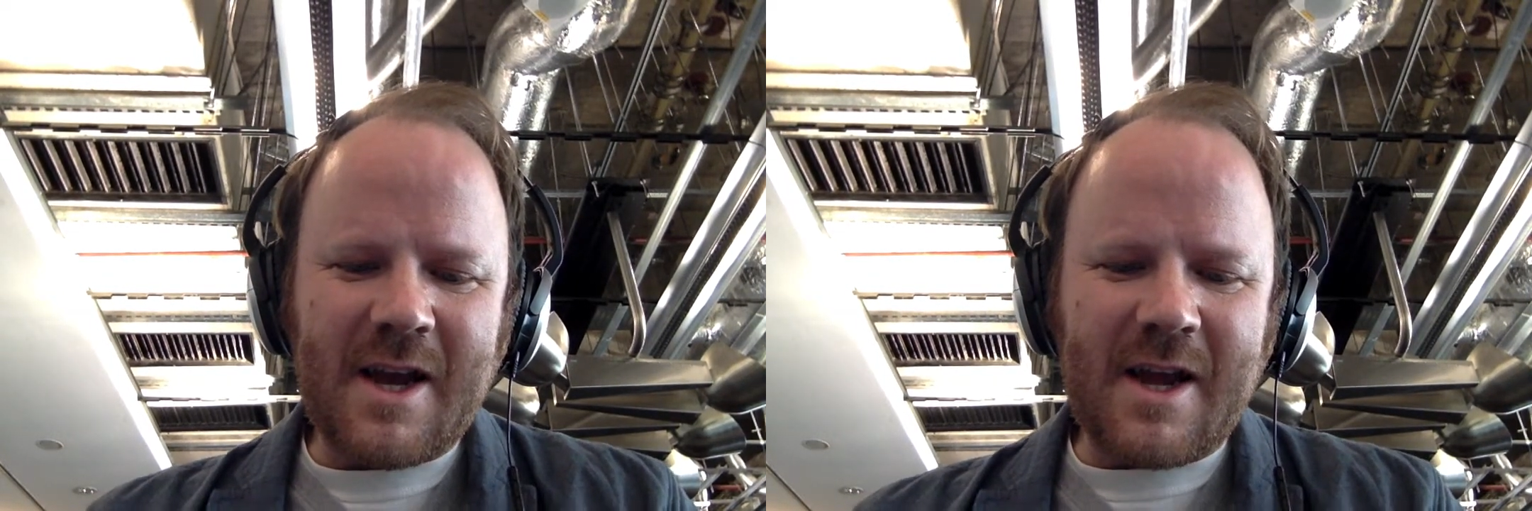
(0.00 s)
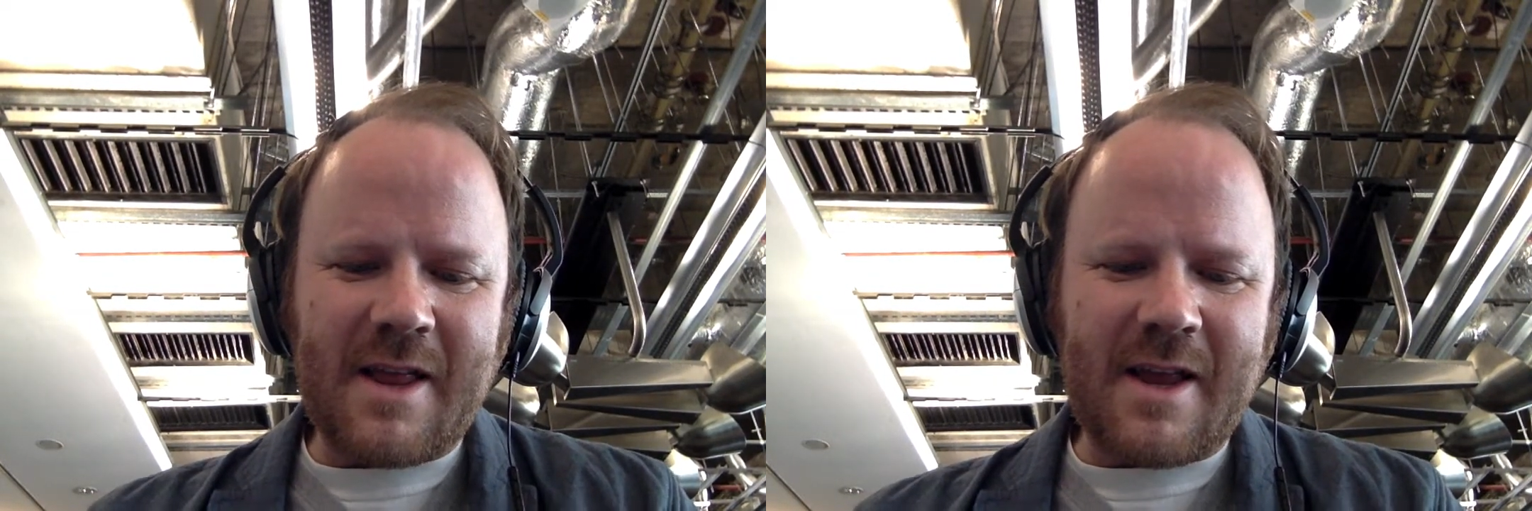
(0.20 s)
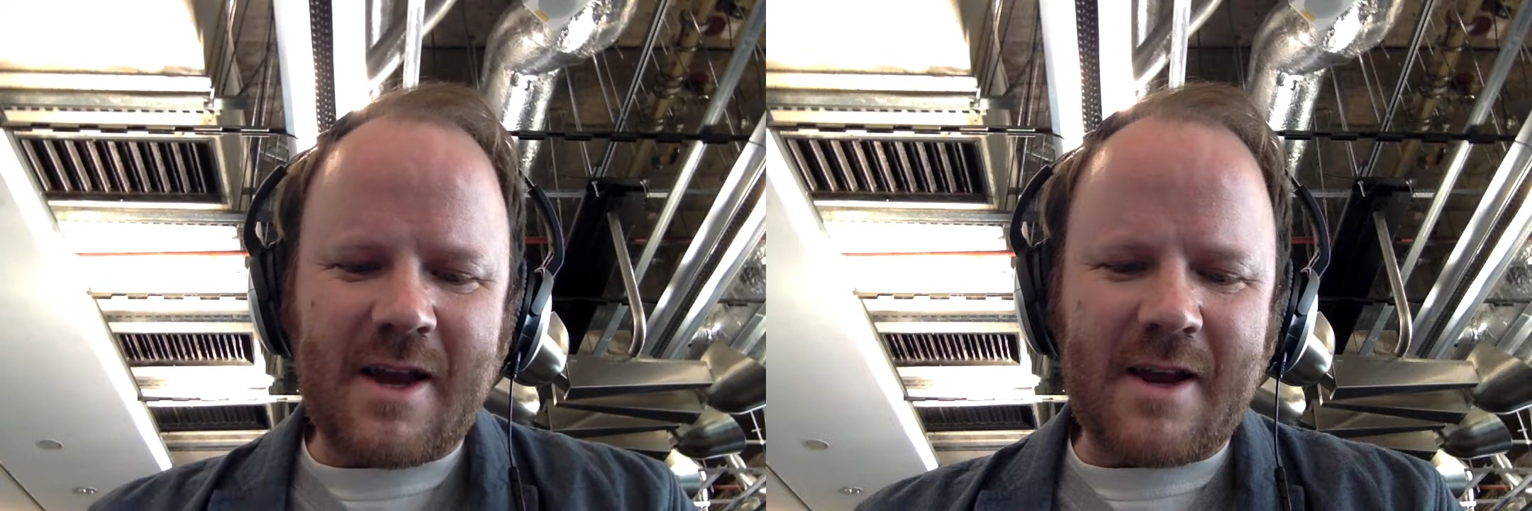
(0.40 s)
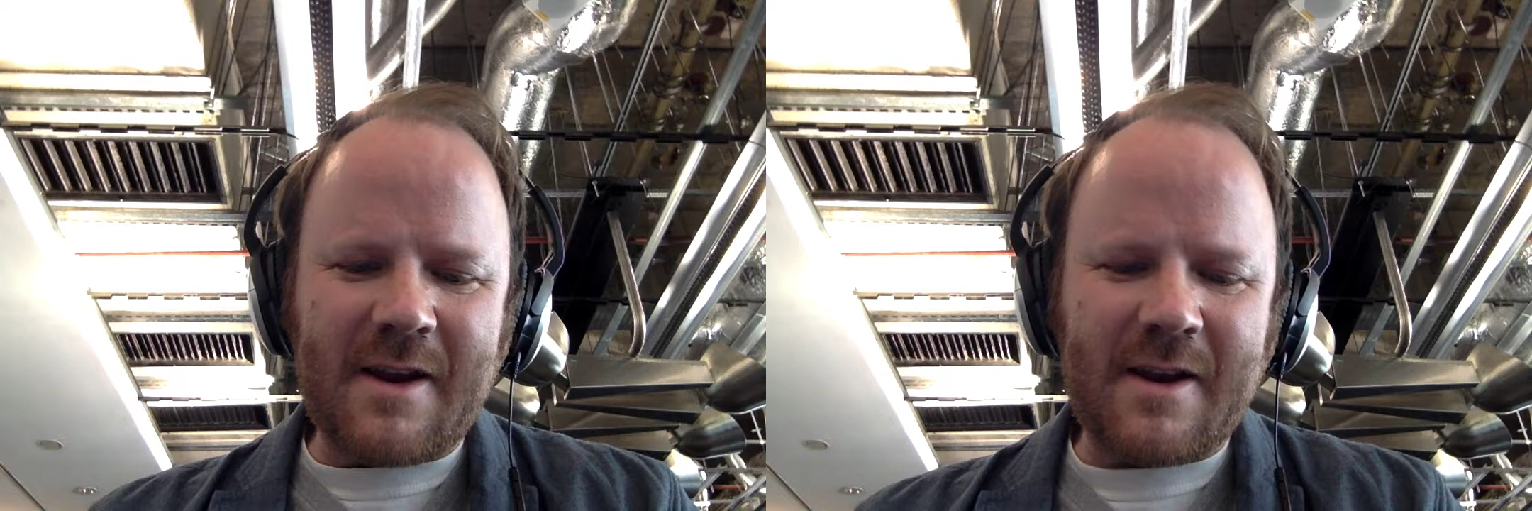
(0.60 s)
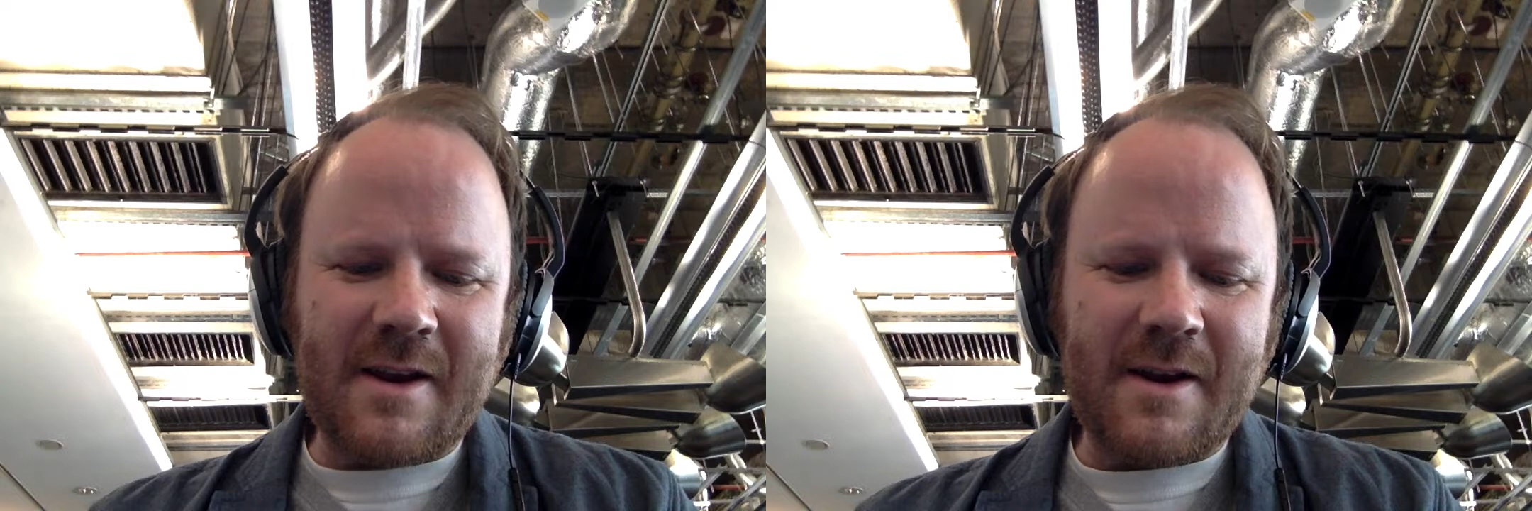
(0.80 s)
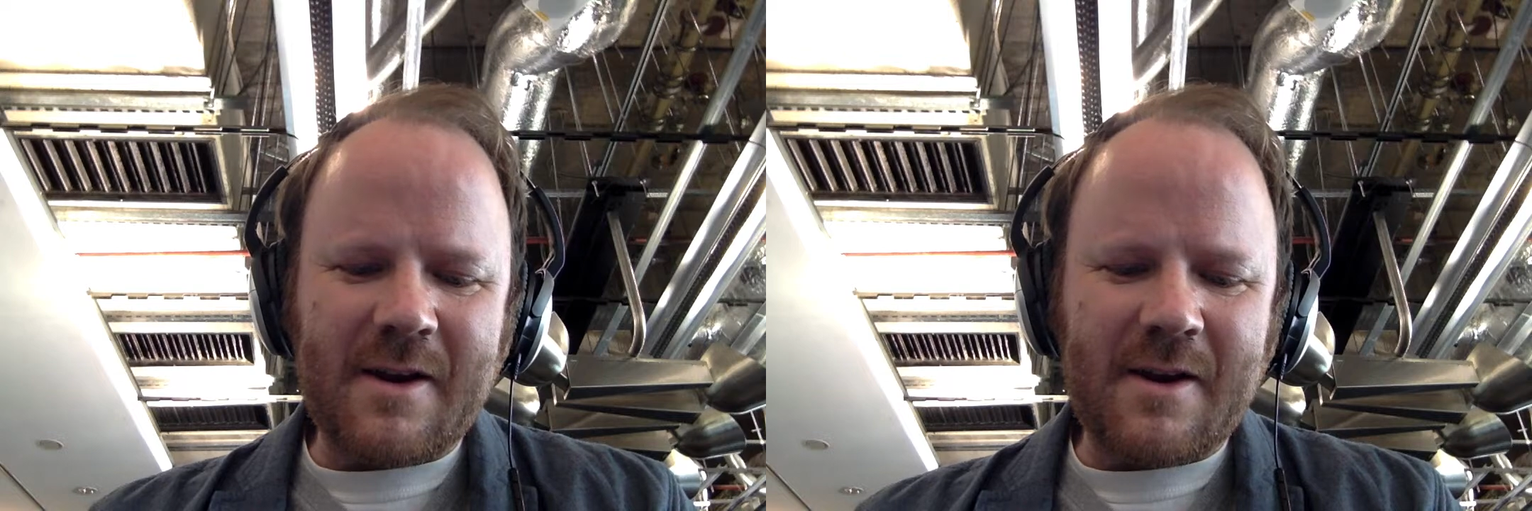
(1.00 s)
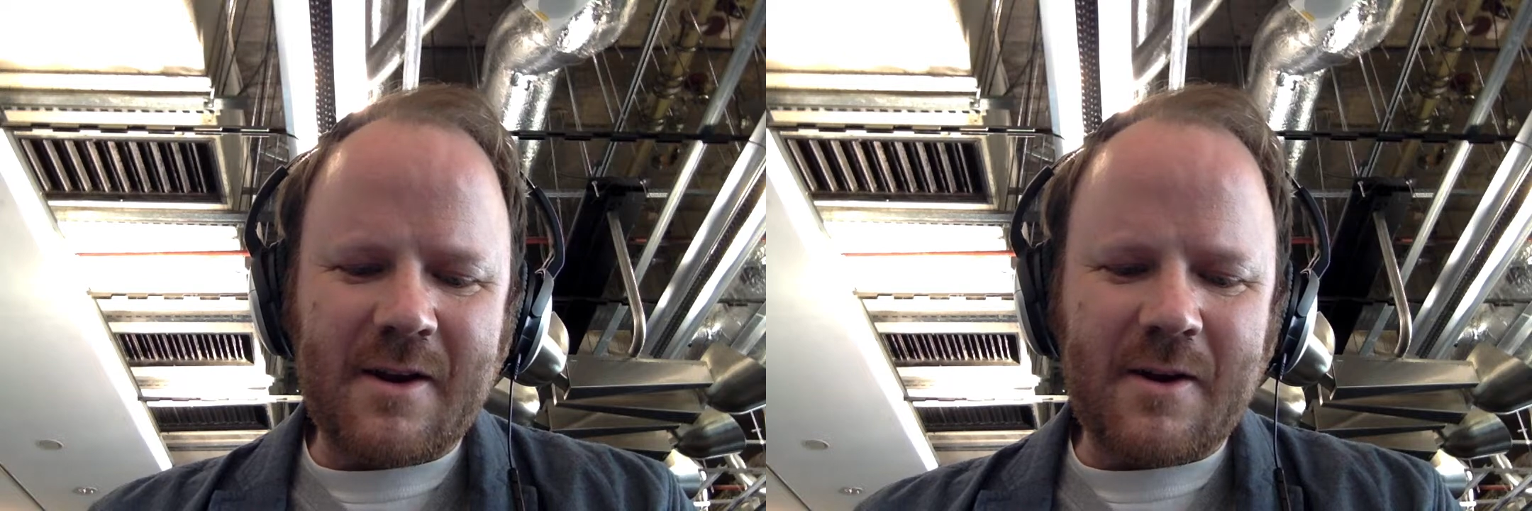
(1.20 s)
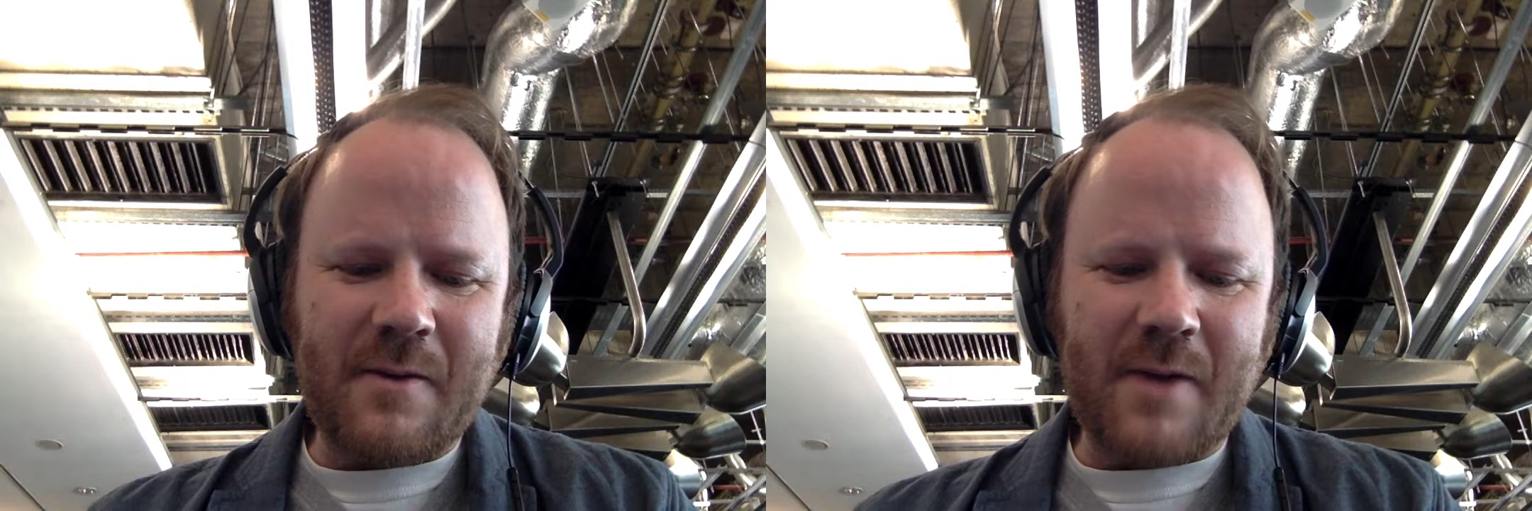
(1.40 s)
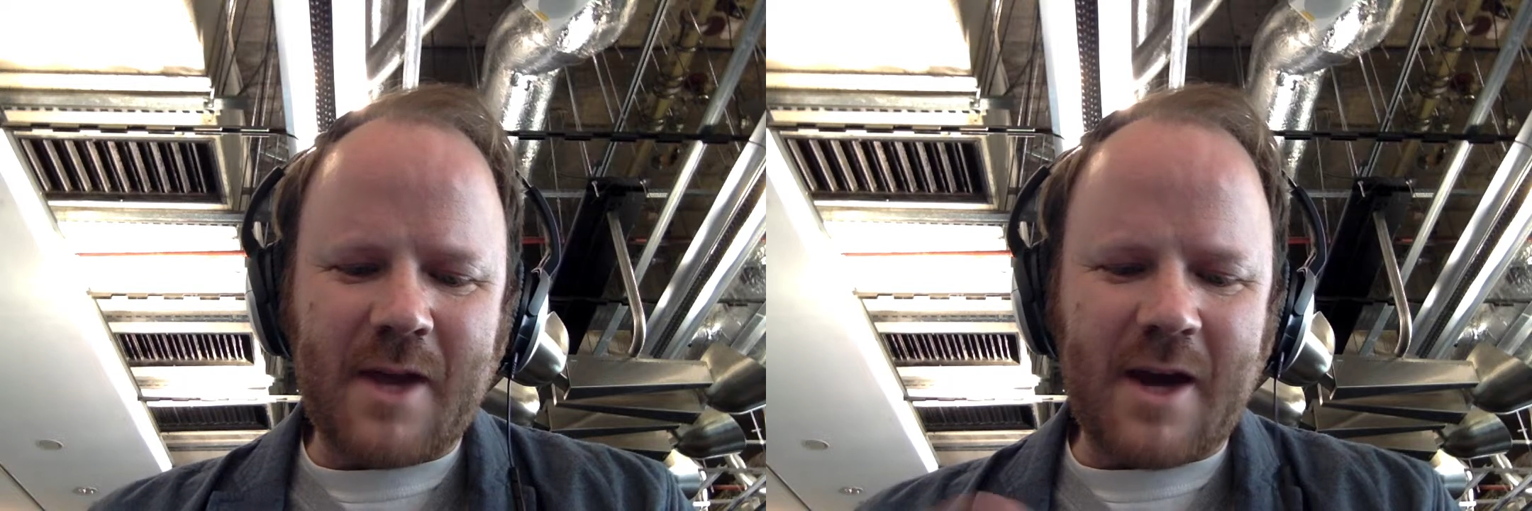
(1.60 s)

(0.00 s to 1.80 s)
And then we